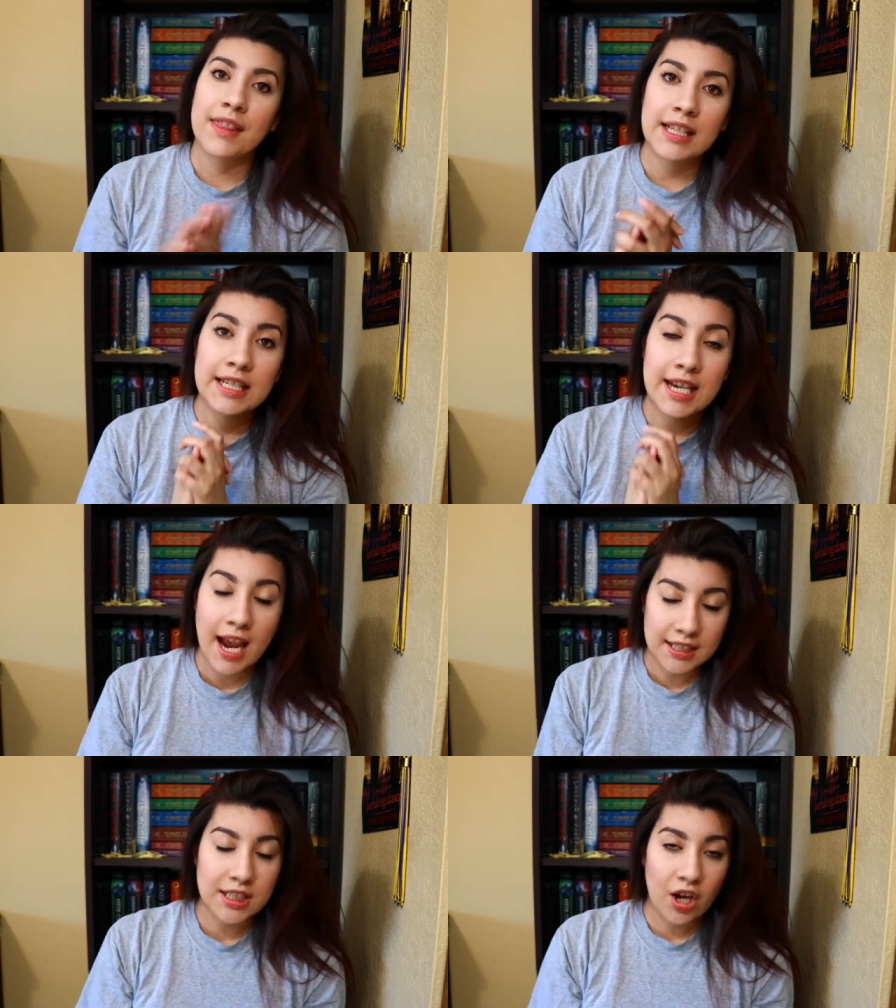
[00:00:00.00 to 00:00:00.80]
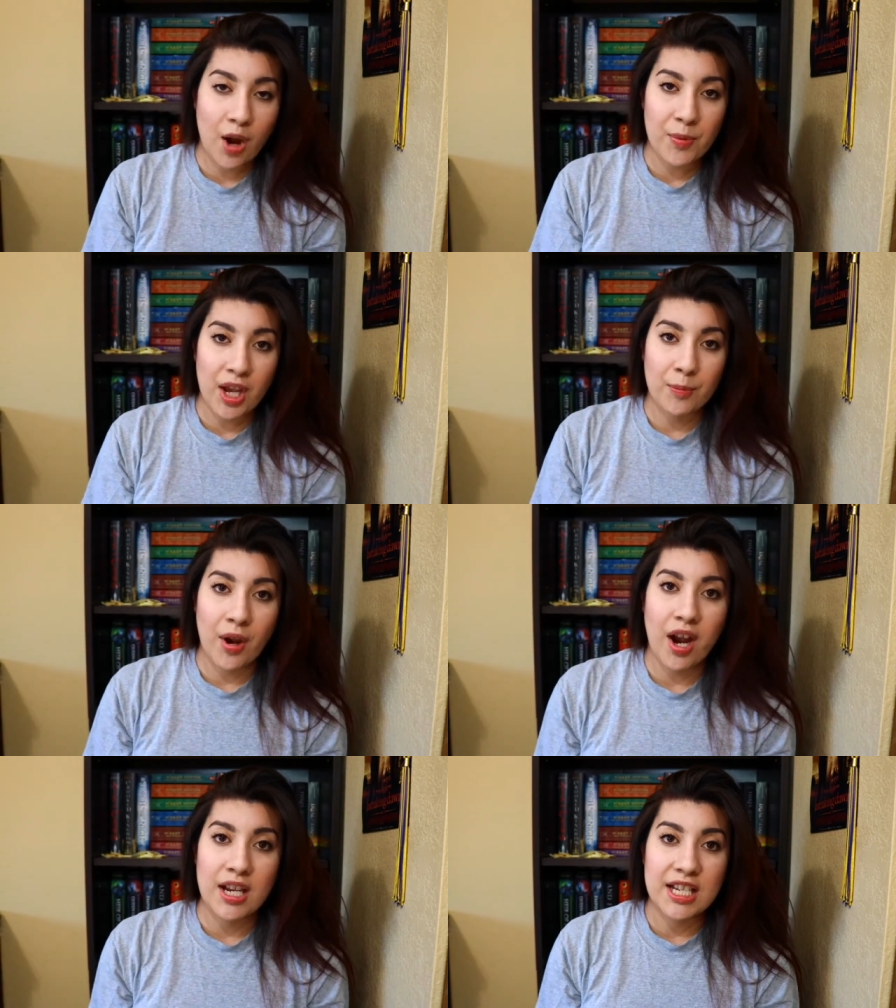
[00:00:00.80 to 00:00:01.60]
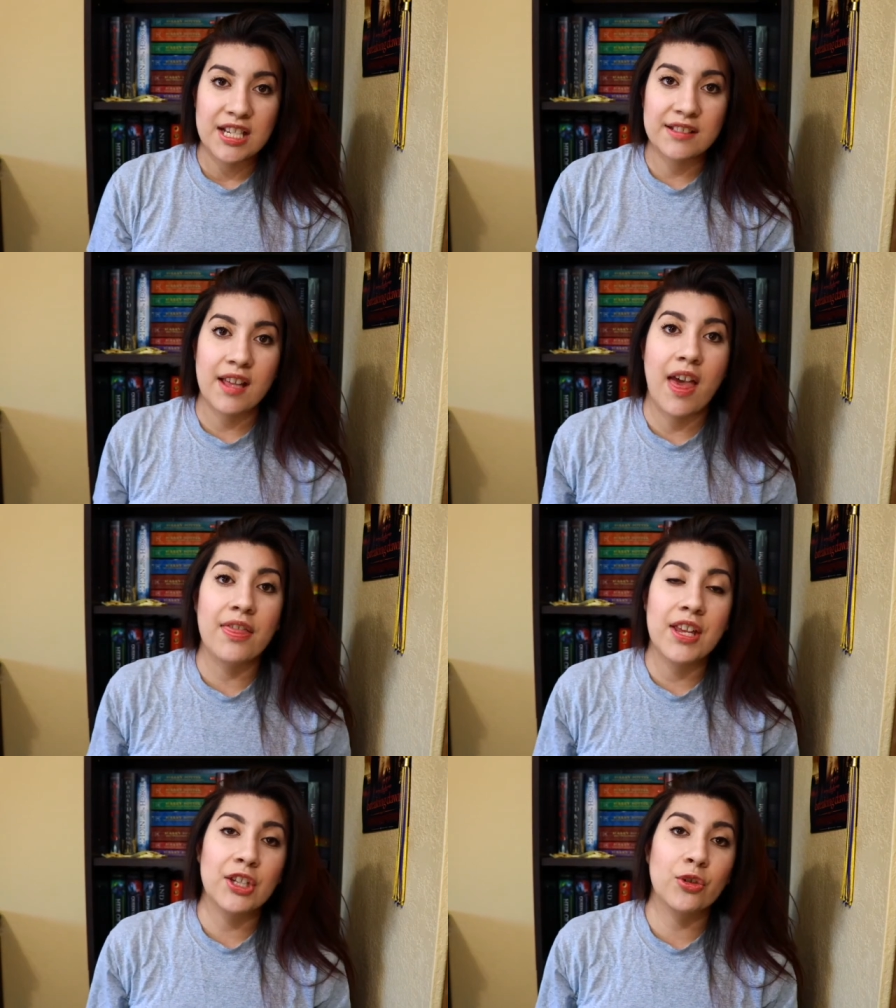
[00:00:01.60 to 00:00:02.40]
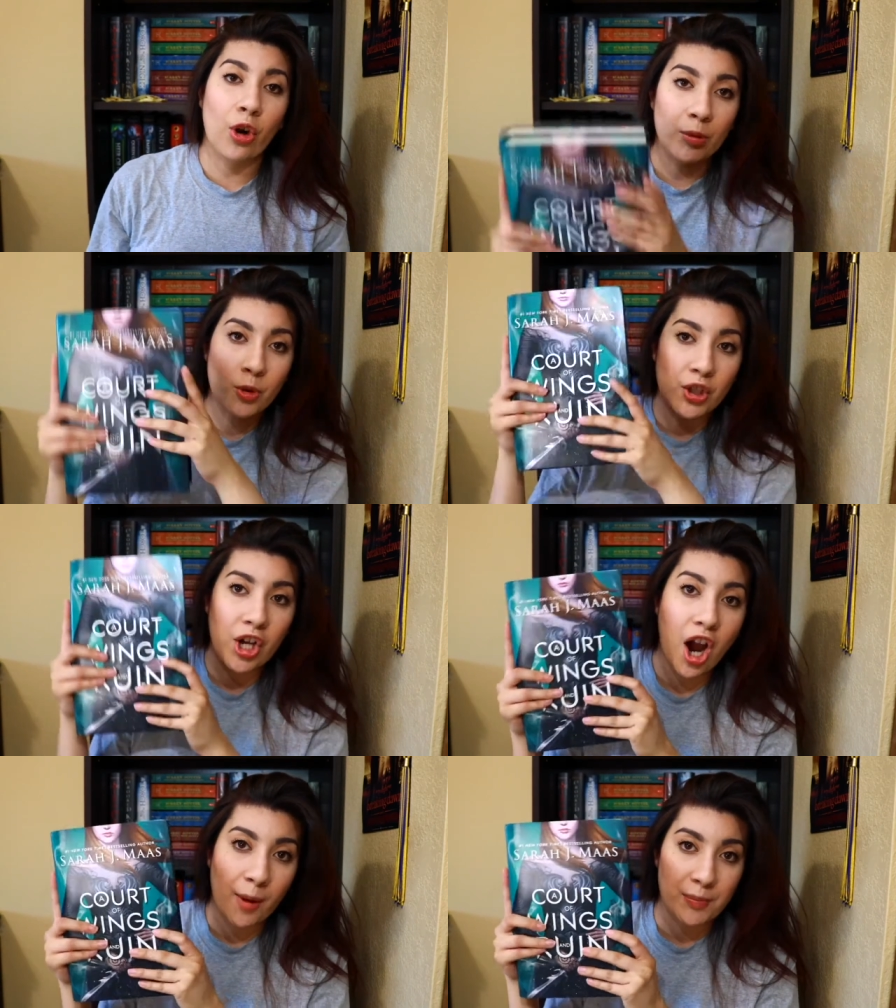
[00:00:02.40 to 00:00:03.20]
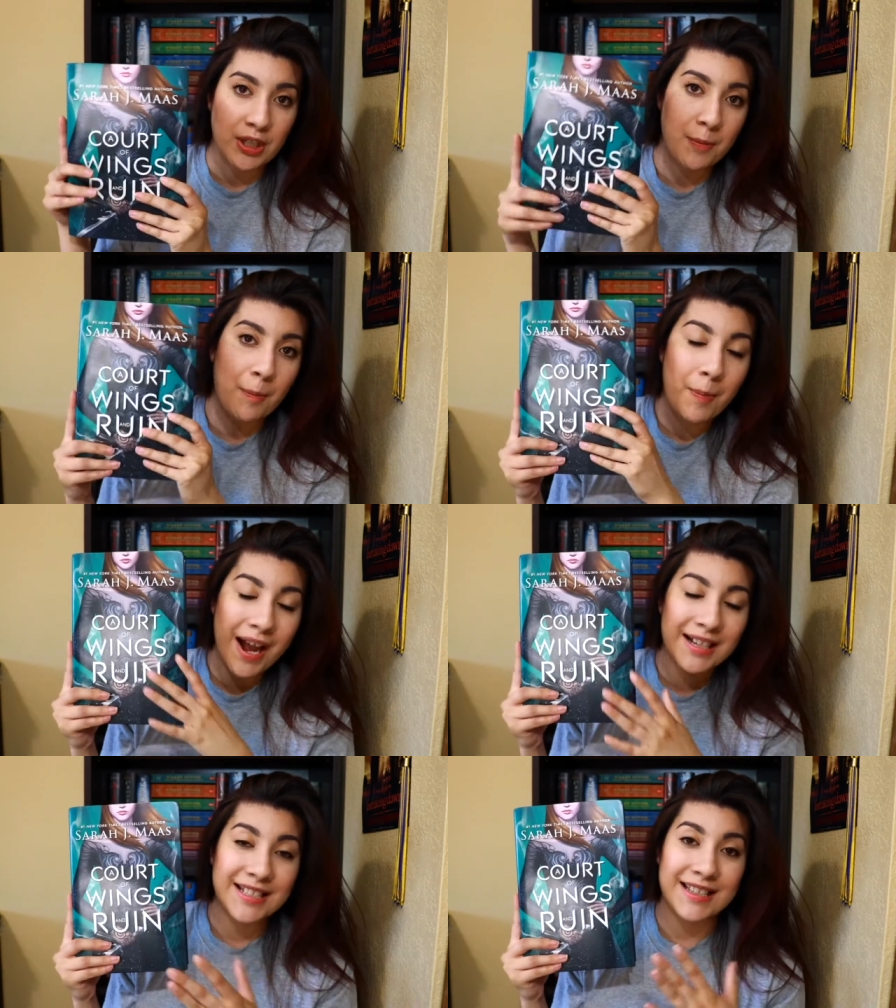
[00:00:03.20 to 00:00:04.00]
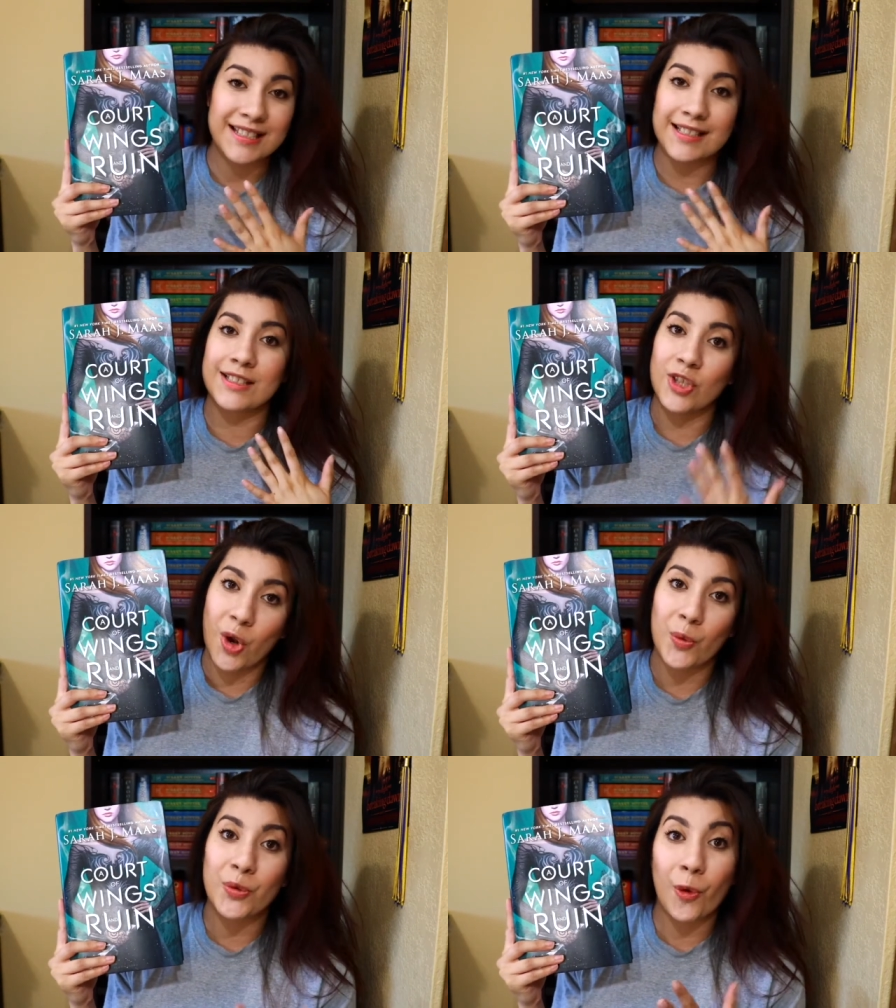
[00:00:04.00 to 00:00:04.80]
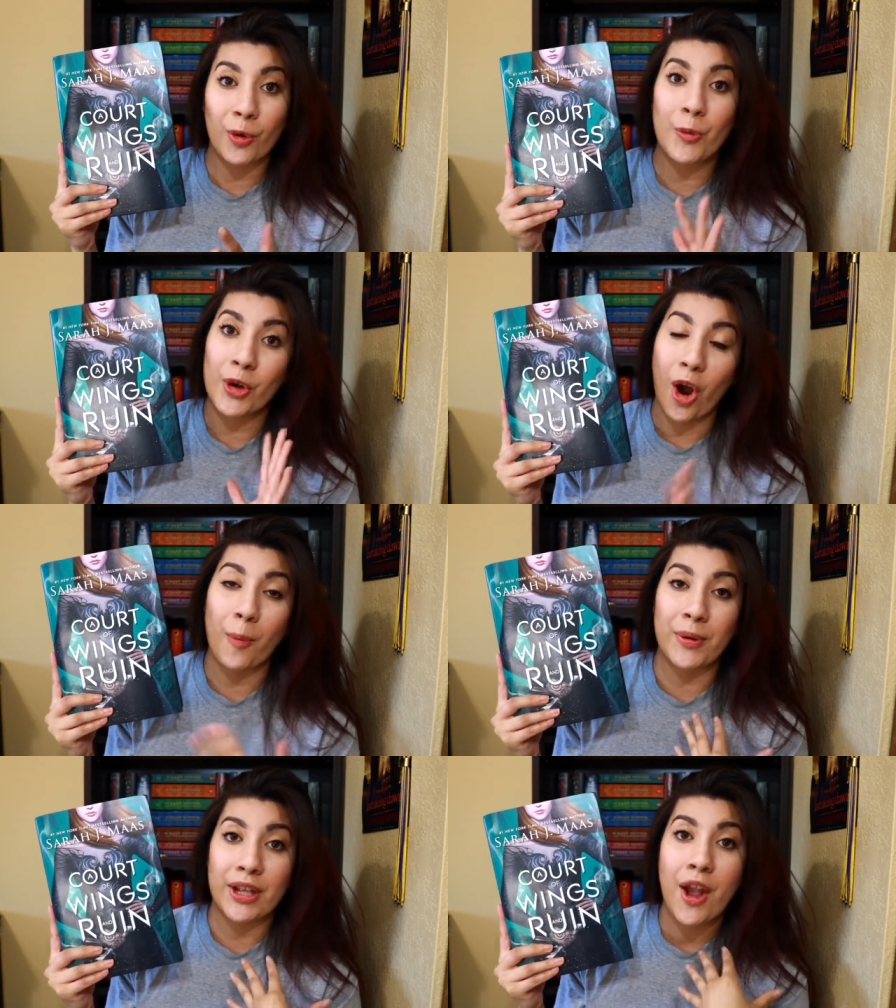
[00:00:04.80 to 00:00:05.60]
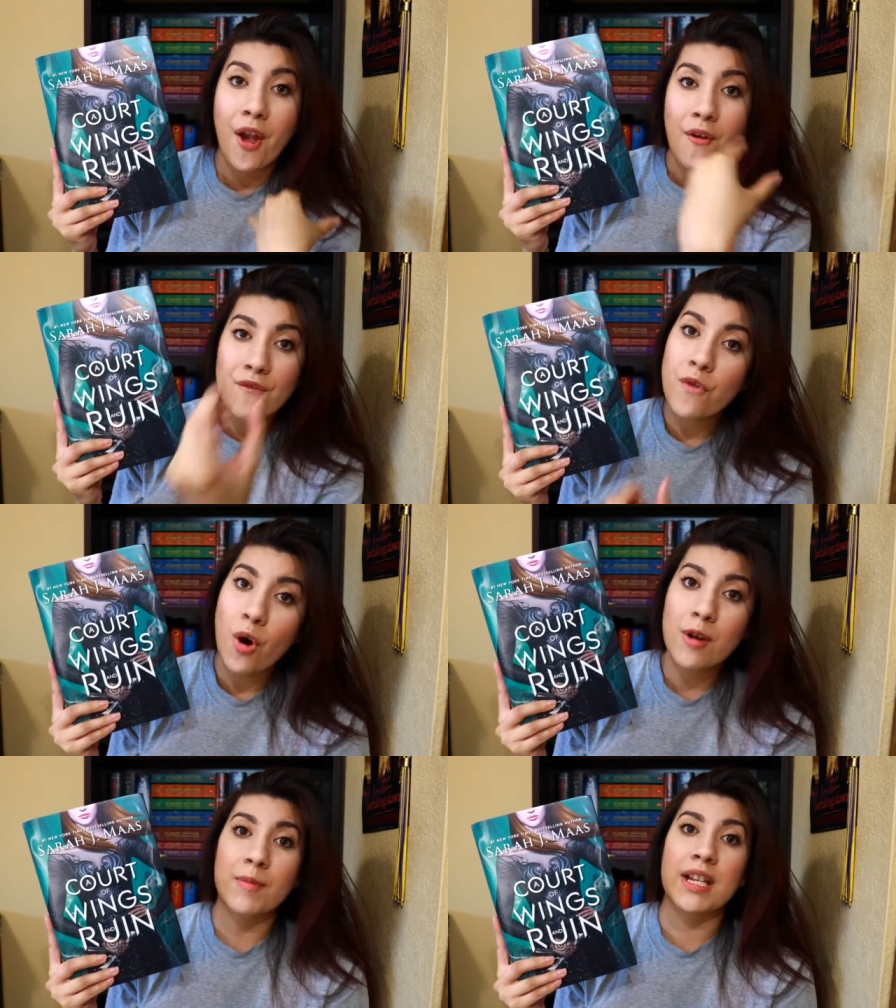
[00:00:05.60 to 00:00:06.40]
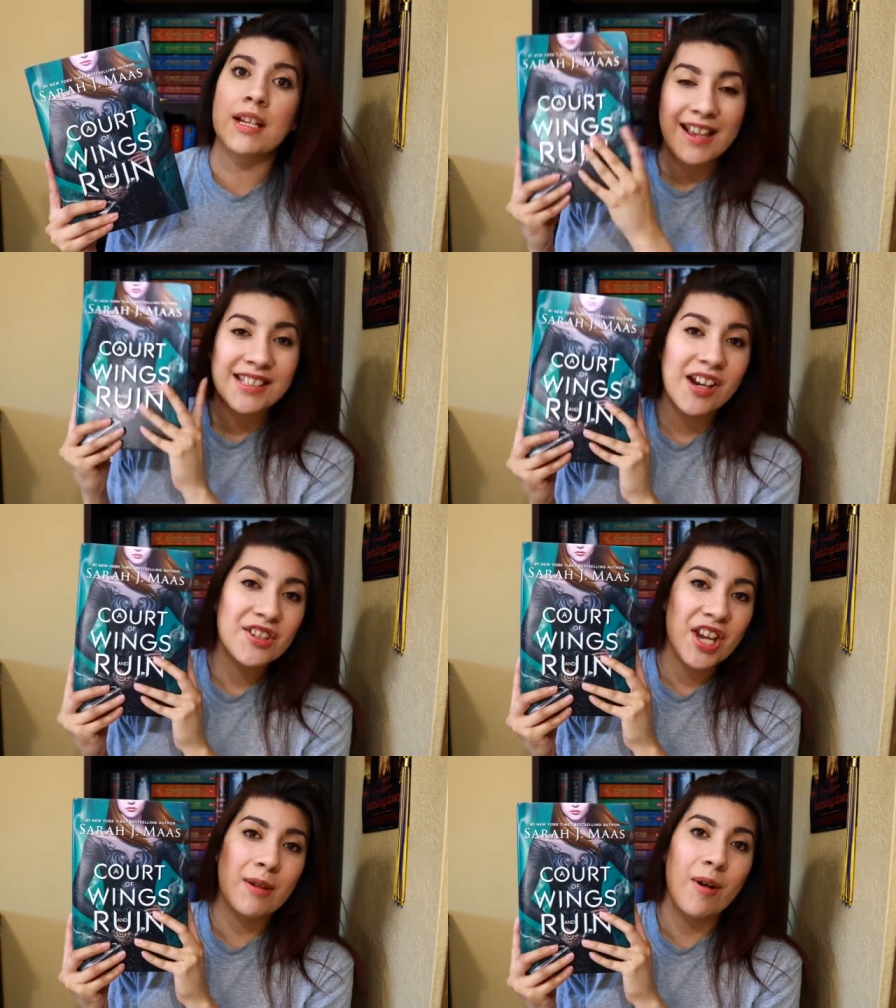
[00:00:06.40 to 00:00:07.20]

The next copy I bought is the normal copy, but this is no normal copy for me, Sarah J.